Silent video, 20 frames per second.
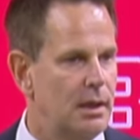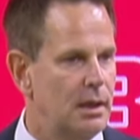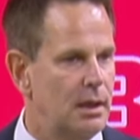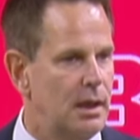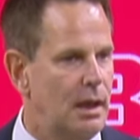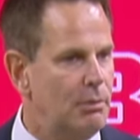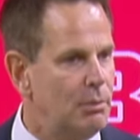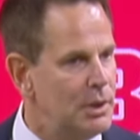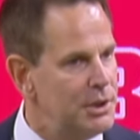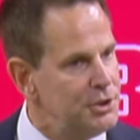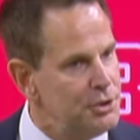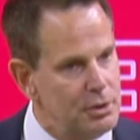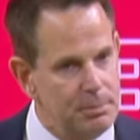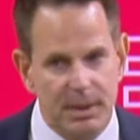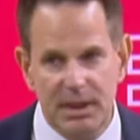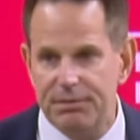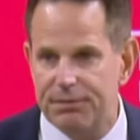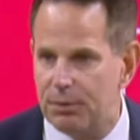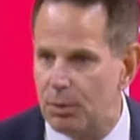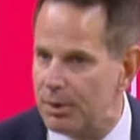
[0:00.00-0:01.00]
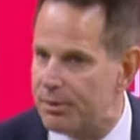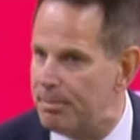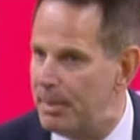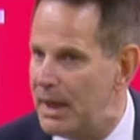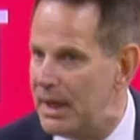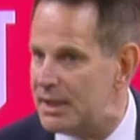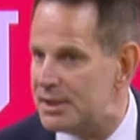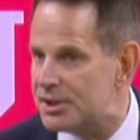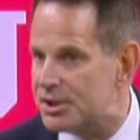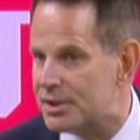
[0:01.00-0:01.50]
I want you to be 4th
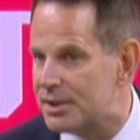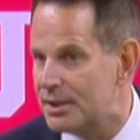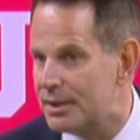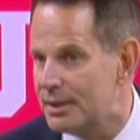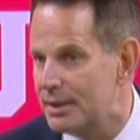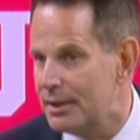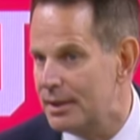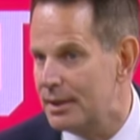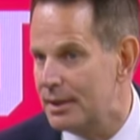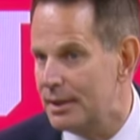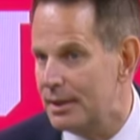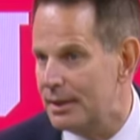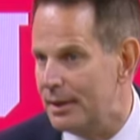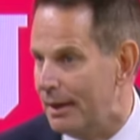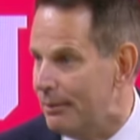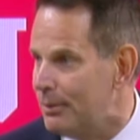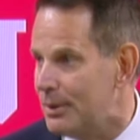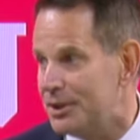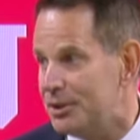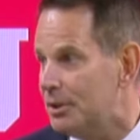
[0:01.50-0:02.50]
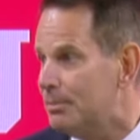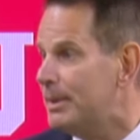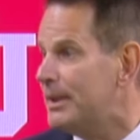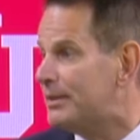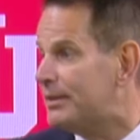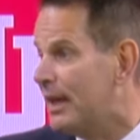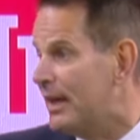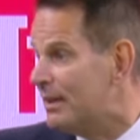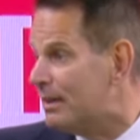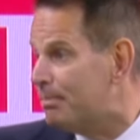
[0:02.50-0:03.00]
best. I want you to be
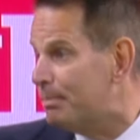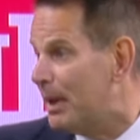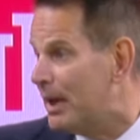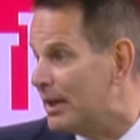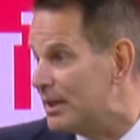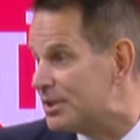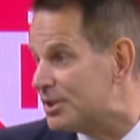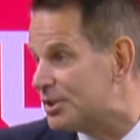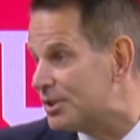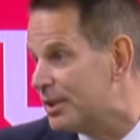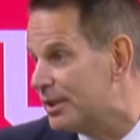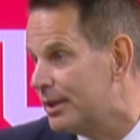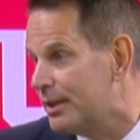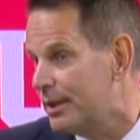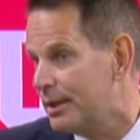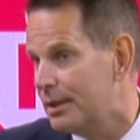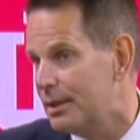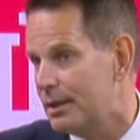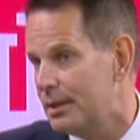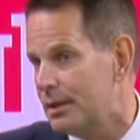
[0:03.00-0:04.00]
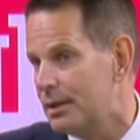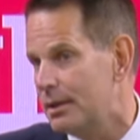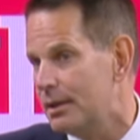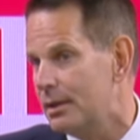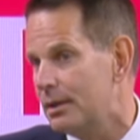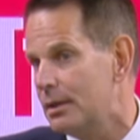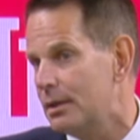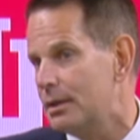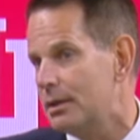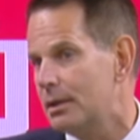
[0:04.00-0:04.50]
10th best.
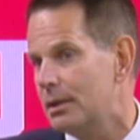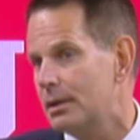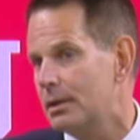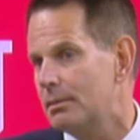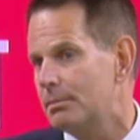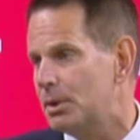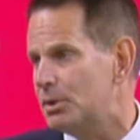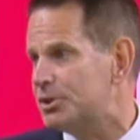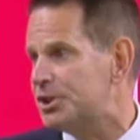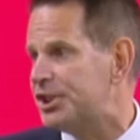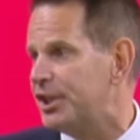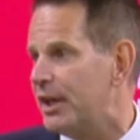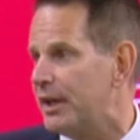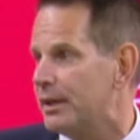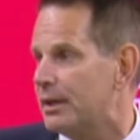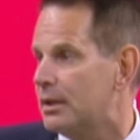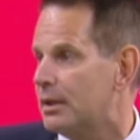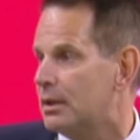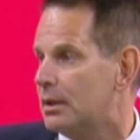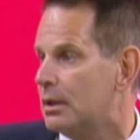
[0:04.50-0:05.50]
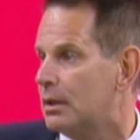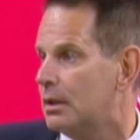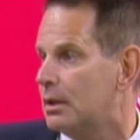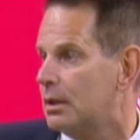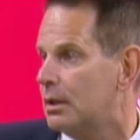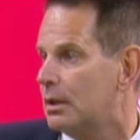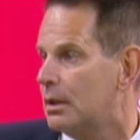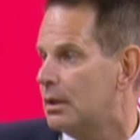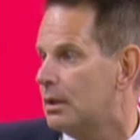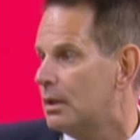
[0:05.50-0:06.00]
Bullshit.
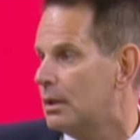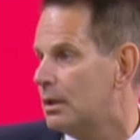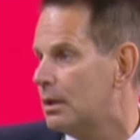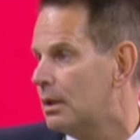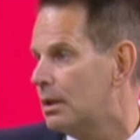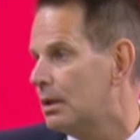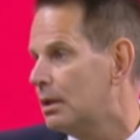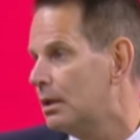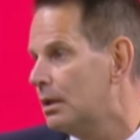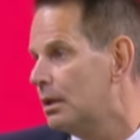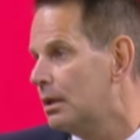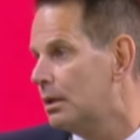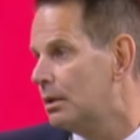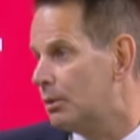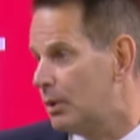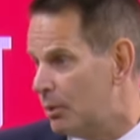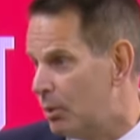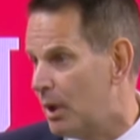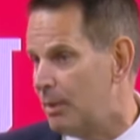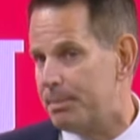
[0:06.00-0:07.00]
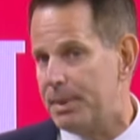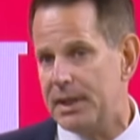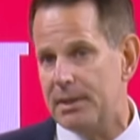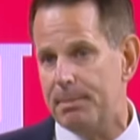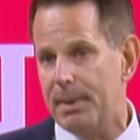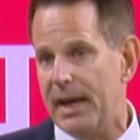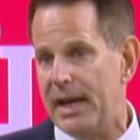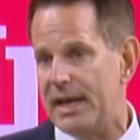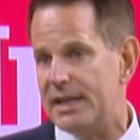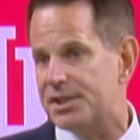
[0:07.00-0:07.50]
We want to be the
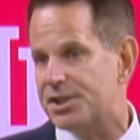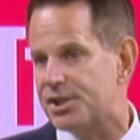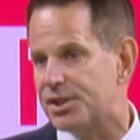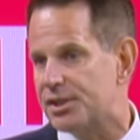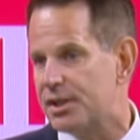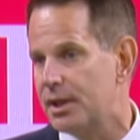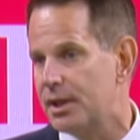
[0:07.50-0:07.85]
best.